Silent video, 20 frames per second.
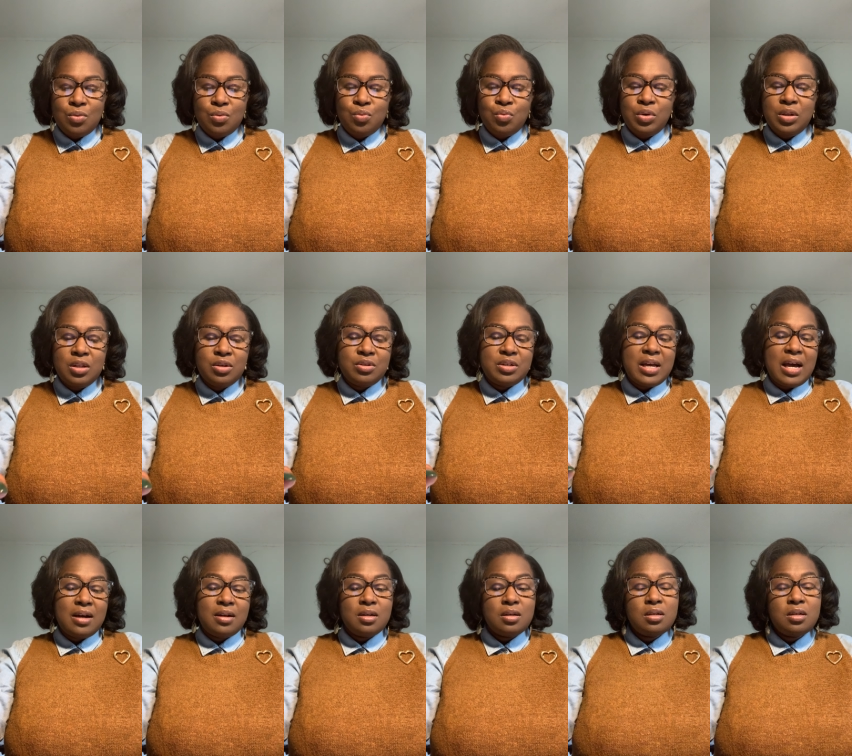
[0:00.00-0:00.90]
We learned
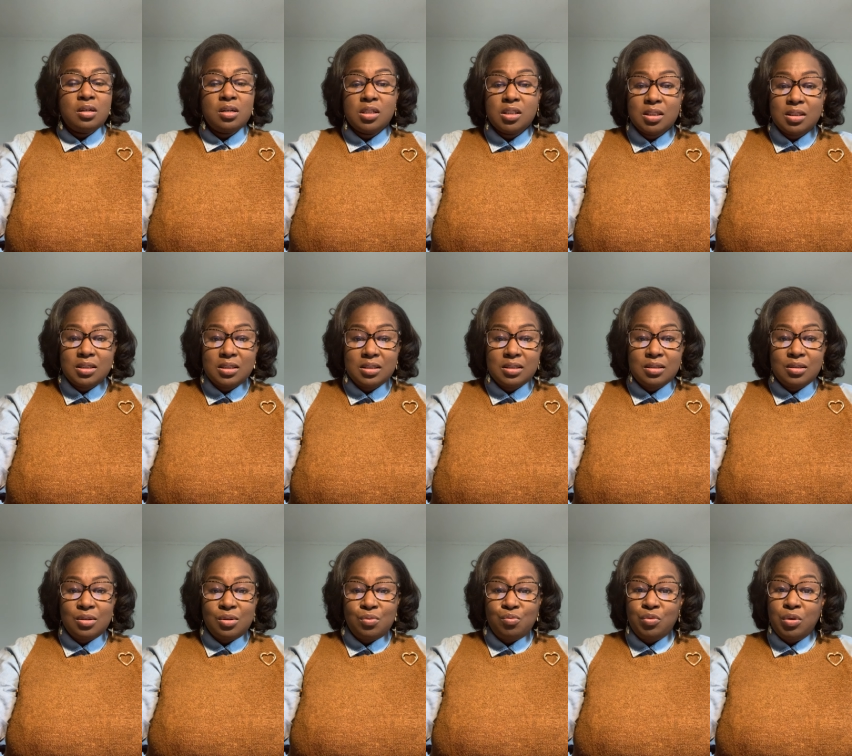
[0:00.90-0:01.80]
how to cook.
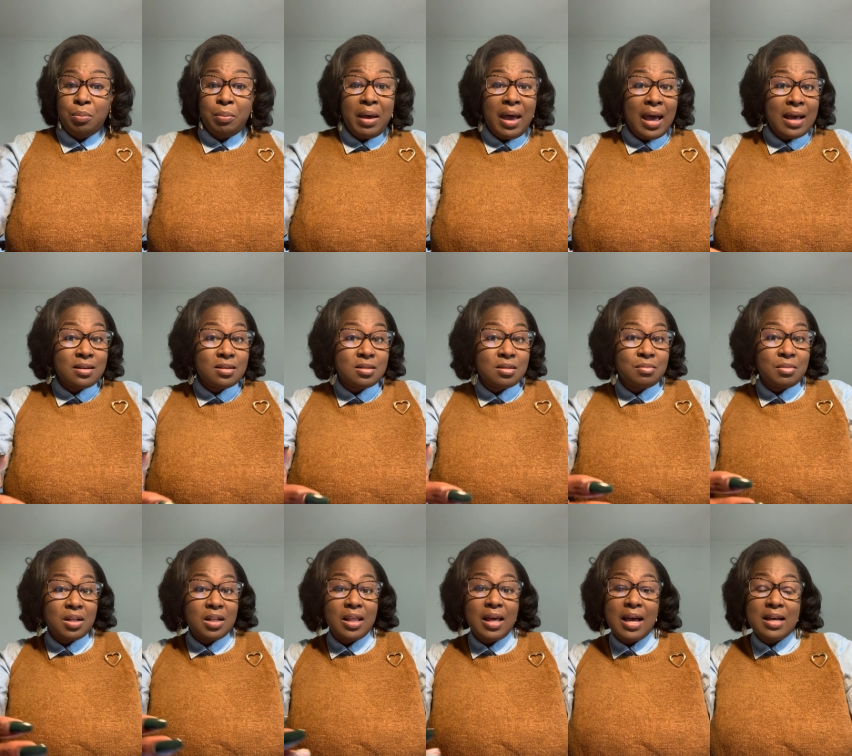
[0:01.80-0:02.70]
We passed some
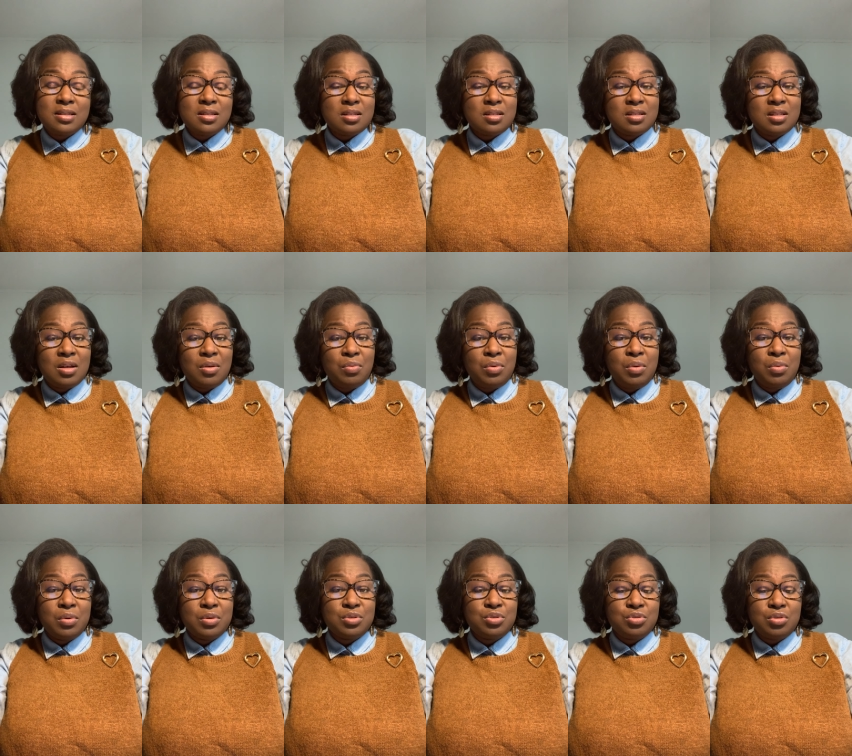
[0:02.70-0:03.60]
classes that we
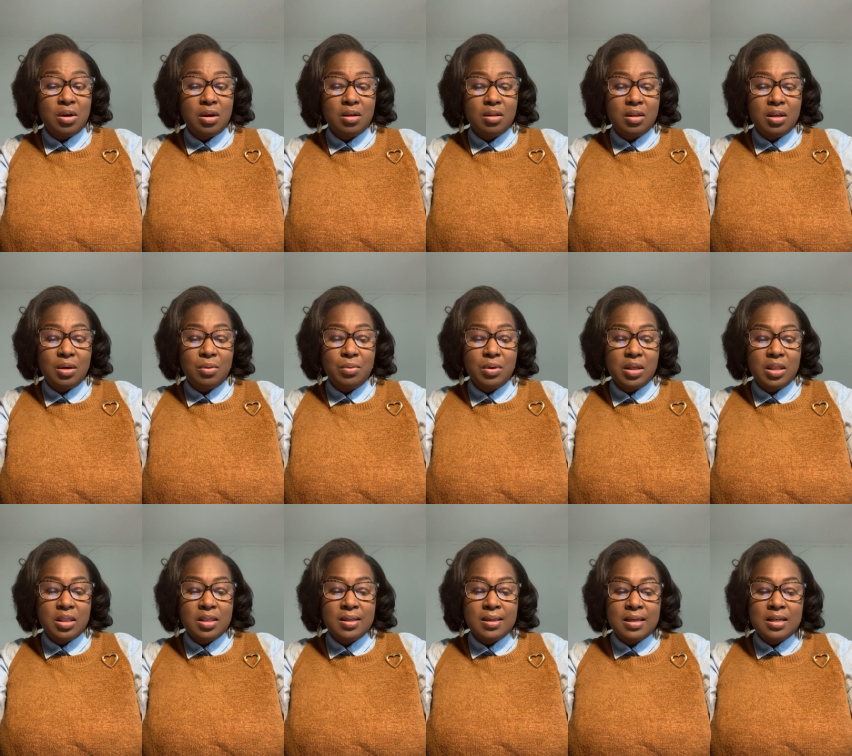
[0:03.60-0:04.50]
were struggling with,
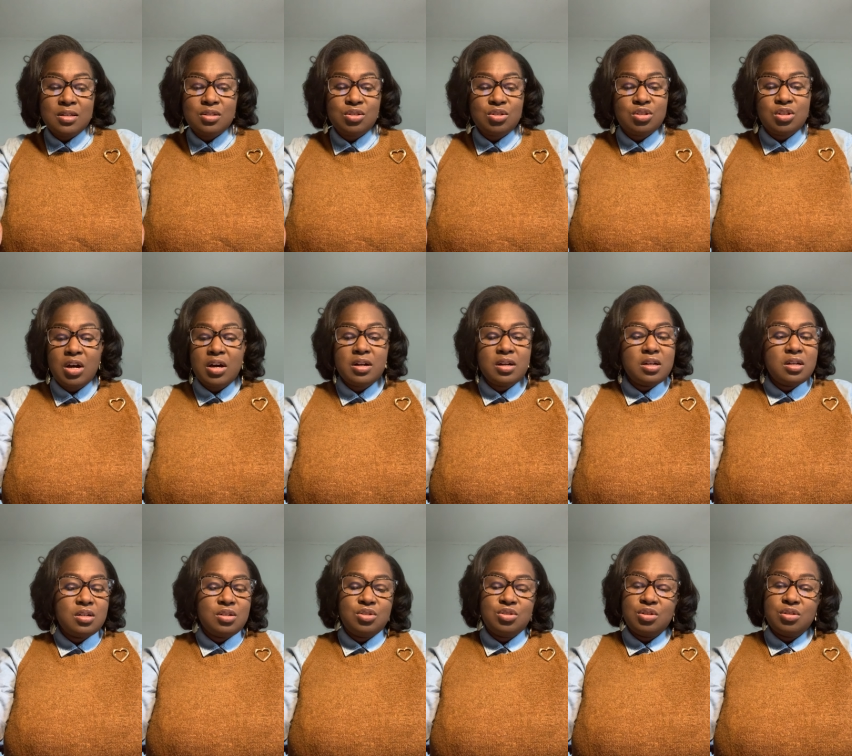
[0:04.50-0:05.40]
started
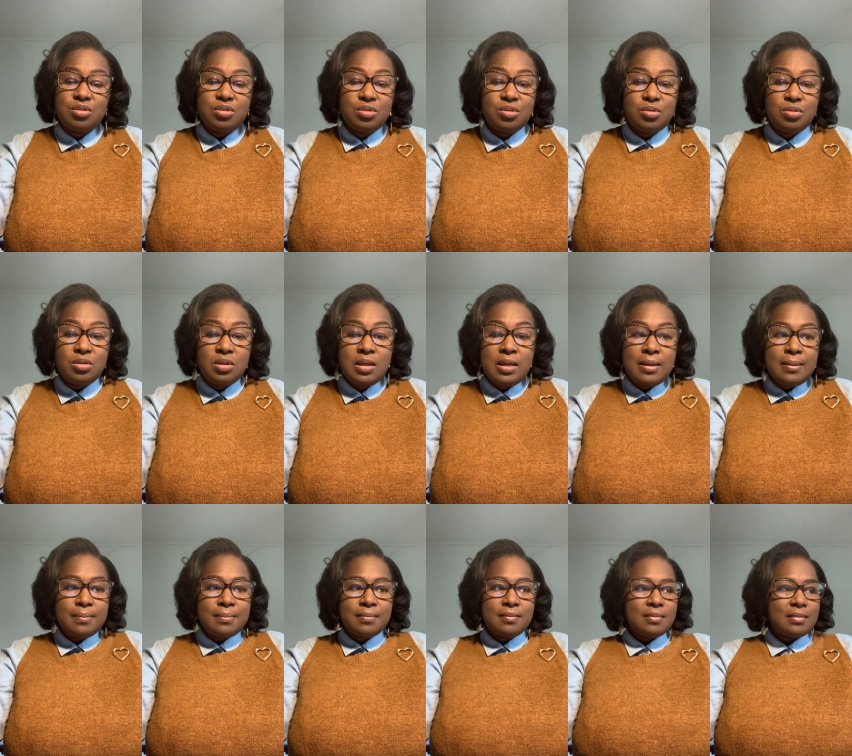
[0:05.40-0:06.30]
a journal.
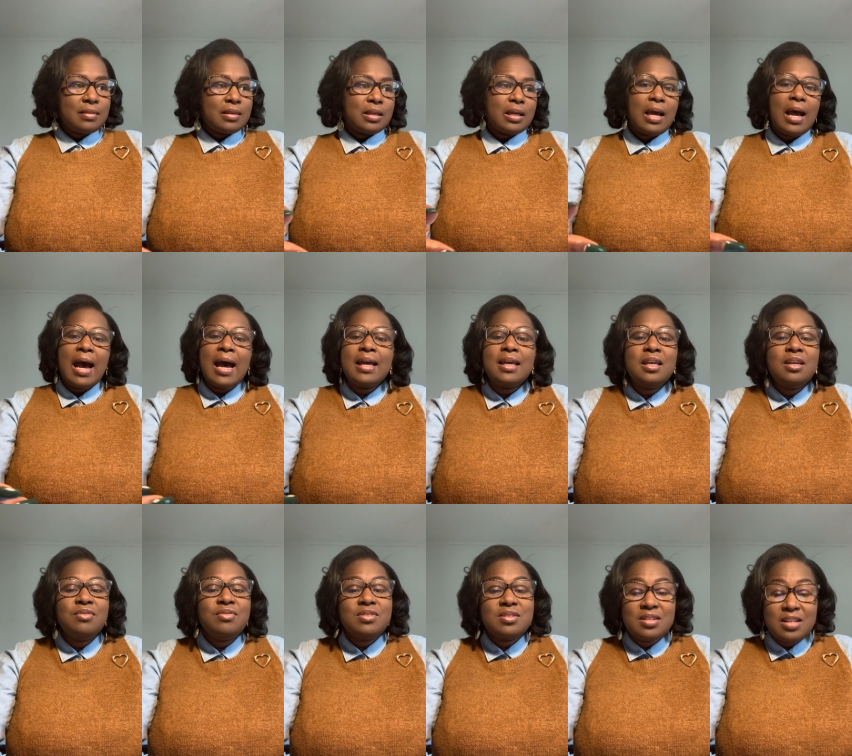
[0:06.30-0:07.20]
I
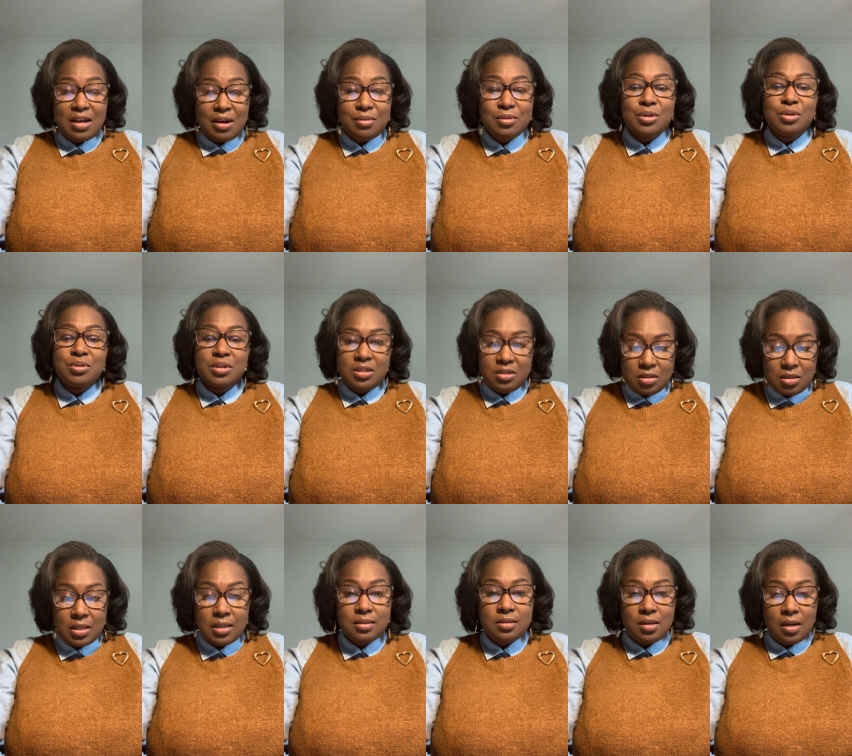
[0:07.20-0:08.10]
even downloaded
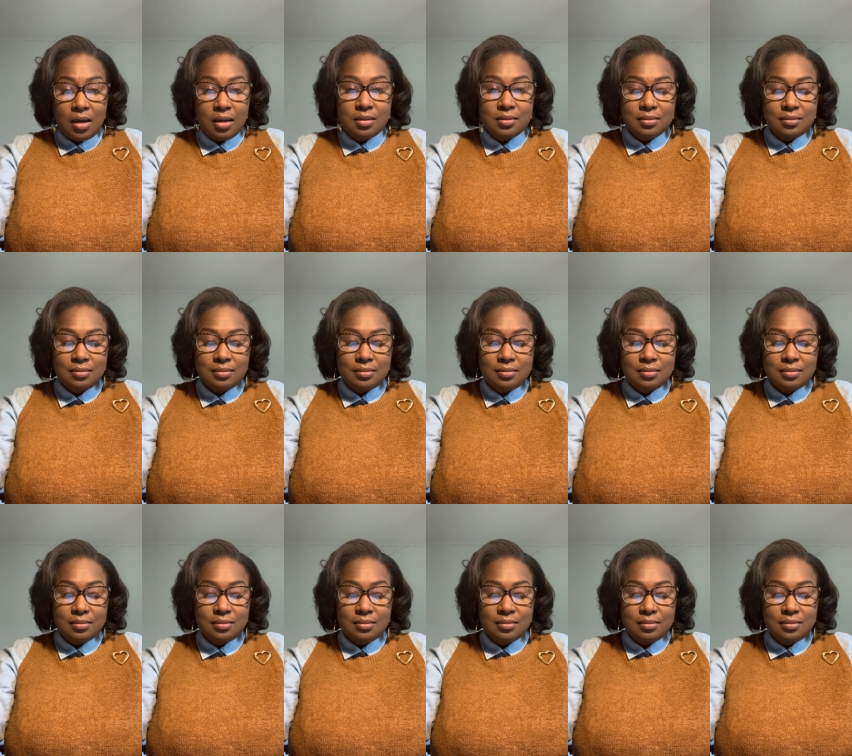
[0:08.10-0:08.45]
TikTok.